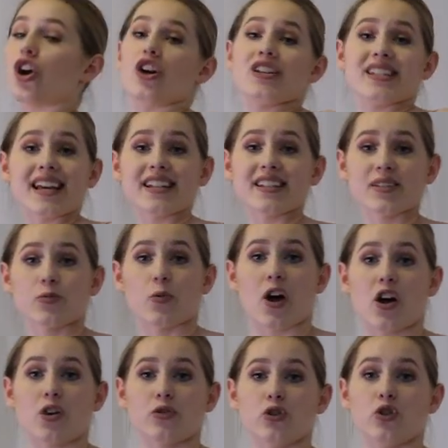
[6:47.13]
go down as
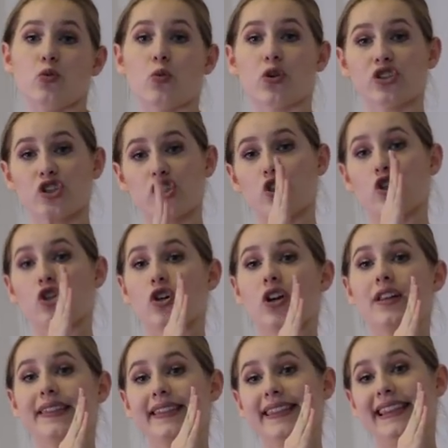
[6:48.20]
well, you want
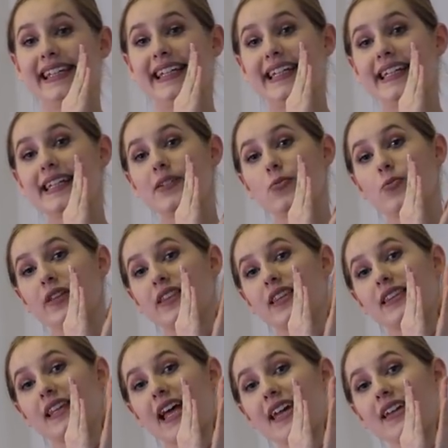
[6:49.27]
to lead with
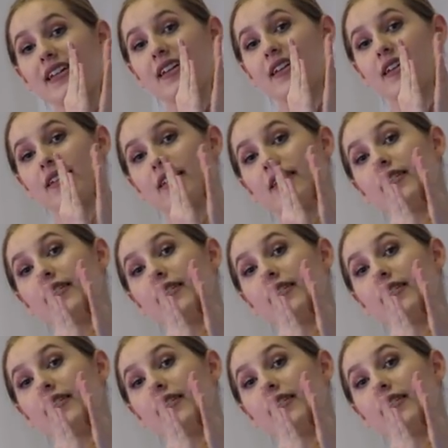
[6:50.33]
the leg.